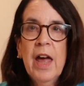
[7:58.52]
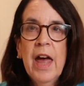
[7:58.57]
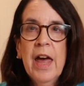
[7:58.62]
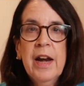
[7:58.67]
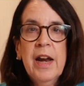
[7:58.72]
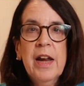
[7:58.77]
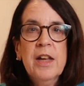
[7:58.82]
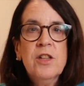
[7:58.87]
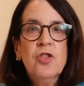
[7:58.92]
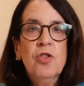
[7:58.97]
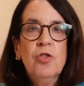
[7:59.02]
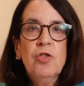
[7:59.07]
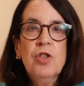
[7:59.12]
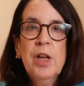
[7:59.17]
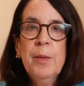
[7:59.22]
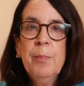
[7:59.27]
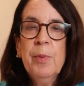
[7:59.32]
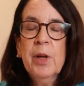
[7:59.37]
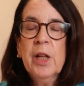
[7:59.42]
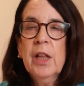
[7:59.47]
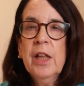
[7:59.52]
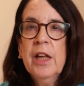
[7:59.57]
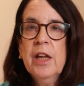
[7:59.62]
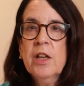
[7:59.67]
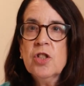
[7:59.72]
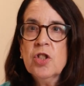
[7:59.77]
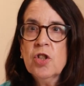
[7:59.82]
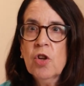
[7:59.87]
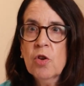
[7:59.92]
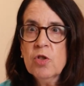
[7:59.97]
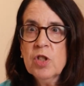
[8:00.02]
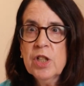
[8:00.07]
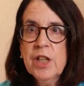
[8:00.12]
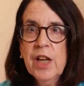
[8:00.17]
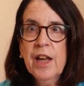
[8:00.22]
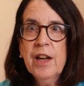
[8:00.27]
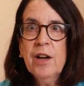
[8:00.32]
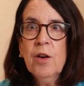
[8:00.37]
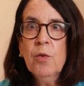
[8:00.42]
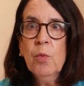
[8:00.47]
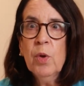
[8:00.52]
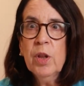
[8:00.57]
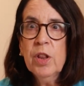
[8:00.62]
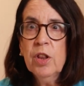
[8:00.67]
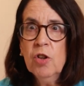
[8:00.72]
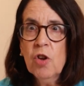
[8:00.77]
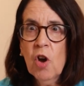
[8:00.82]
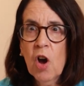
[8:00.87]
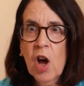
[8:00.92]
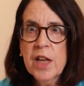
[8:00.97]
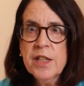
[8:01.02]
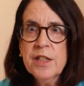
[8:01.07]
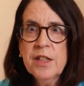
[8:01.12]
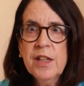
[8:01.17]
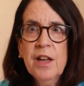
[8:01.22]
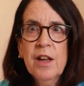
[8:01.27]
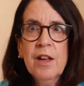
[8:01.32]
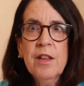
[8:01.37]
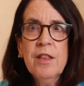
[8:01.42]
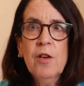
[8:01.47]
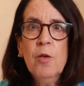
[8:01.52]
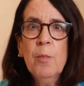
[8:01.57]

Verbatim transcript: The headaches are typically associated with nausea.